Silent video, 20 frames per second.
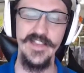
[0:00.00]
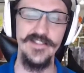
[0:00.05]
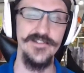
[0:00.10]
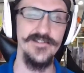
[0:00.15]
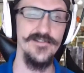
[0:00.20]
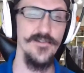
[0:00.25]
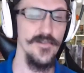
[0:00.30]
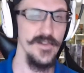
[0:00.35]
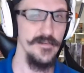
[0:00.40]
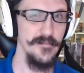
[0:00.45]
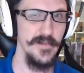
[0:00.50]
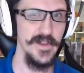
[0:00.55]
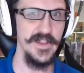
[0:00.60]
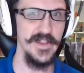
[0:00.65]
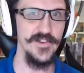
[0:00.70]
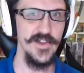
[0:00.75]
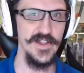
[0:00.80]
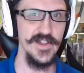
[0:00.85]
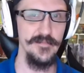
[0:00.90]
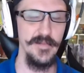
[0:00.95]
sort of been
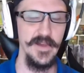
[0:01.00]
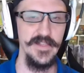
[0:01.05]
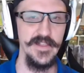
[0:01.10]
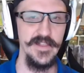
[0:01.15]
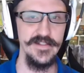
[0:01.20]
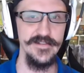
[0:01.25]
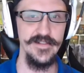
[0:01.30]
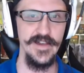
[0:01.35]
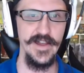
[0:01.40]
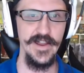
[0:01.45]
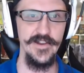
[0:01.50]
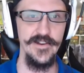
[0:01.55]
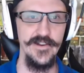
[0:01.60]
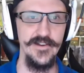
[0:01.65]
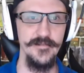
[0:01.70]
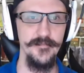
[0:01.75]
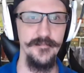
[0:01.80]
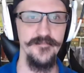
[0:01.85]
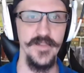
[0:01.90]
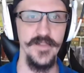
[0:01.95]
addressed by the
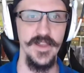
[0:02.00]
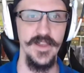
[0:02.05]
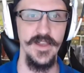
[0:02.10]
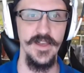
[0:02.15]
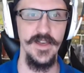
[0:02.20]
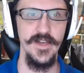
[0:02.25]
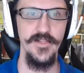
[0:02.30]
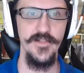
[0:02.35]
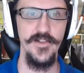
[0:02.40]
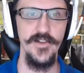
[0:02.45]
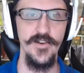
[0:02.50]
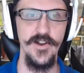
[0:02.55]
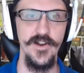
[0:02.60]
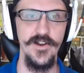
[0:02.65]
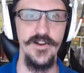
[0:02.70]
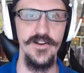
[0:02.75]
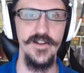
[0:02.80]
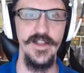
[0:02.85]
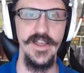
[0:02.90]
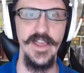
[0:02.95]
designer. There
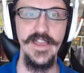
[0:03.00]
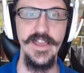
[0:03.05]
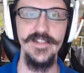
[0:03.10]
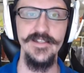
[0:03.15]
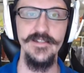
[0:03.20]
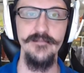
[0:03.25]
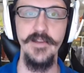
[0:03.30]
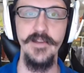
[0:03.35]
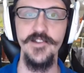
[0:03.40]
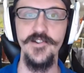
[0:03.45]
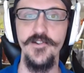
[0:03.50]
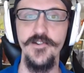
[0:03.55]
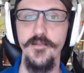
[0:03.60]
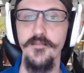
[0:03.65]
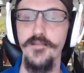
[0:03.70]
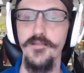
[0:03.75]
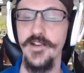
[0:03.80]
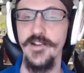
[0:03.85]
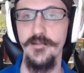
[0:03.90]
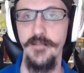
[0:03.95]
are asymmetrical
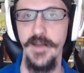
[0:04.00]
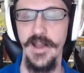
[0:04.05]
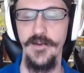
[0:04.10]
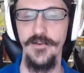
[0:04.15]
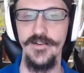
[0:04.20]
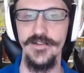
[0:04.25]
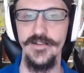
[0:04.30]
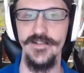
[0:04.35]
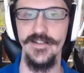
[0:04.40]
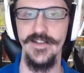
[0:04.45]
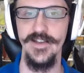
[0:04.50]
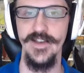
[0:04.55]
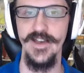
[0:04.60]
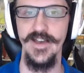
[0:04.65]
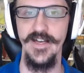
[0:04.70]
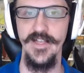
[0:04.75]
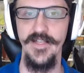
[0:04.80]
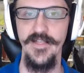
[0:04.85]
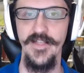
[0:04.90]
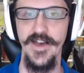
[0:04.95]
player powers
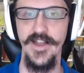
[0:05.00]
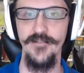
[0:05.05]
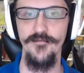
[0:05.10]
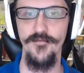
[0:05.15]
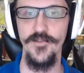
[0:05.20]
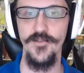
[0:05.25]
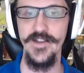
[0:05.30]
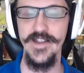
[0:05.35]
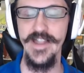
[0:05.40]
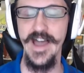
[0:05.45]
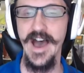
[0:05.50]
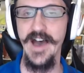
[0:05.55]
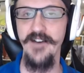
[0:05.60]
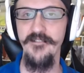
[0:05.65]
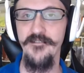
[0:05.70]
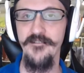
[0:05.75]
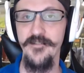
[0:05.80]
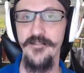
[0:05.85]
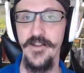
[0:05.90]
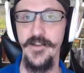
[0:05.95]
that were
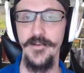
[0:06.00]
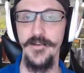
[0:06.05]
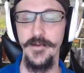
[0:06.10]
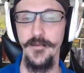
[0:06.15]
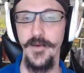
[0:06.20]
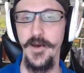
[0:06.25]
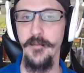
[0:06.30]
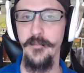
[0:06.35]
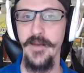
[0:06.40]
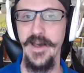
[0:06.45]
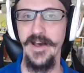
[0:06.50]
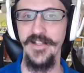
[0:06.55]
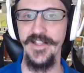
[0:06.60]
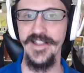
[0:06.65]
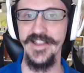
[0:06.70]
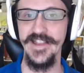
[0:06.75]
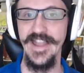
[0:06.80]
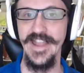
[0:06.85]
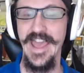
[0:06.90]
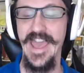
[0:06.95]
not very well
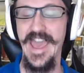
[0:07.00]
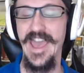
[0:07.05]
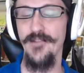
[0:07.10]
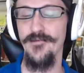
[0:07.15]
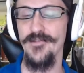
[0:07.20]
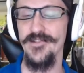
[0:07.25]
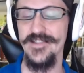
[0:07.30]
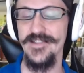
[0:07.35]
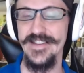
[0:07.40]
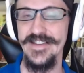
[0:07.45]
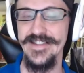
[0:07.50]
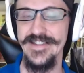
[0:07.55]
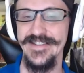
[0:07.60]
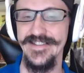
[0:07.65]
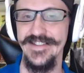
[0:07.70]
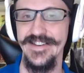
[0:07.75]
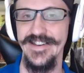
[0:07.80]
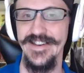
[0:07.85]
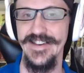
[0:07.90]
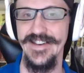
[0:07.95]
balanced at
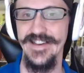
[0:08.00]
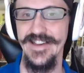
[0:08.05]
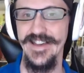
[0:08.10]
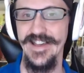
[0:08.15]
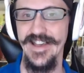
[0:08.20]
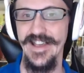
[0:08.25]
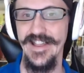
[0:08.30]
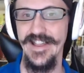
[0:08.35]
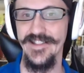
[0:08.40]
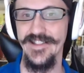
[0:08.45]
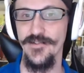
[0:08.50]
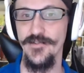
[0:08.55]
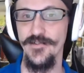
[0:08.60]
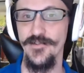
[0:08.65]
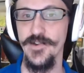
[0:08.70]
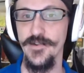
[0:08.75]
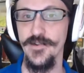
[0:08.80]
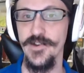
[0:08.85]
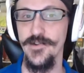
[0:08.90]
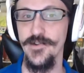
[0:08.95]
release. And so
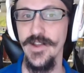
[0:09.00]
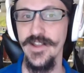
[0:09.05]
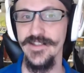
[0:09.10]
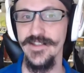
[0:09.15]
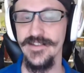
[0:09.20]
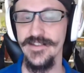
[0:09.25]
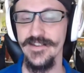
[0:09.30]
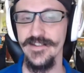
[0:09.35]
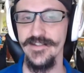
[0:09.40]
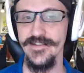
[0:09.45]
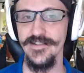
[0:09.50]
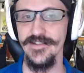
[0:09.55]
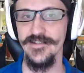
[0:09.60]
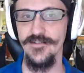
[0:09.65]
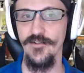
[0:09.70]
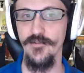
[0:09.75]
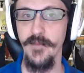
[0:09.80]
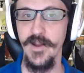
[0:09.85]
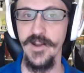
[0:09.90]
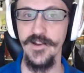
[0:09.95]
to address
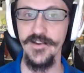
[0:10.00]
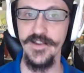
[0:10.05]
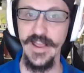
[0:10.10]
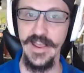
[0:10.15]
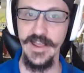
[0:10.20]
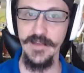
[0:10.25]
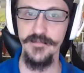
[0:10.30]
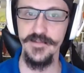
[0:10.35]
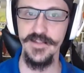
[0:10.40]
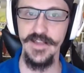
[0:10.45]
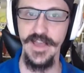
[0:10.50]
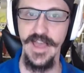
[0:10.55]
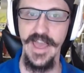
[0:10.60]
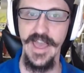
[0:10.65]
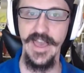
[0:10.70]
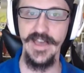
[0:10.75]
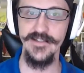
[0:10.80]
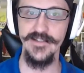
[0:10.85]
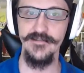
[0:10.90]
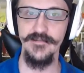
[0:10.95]
this, Stonemaier Games
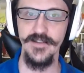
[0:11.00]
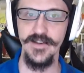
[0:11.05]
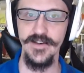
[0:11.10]
has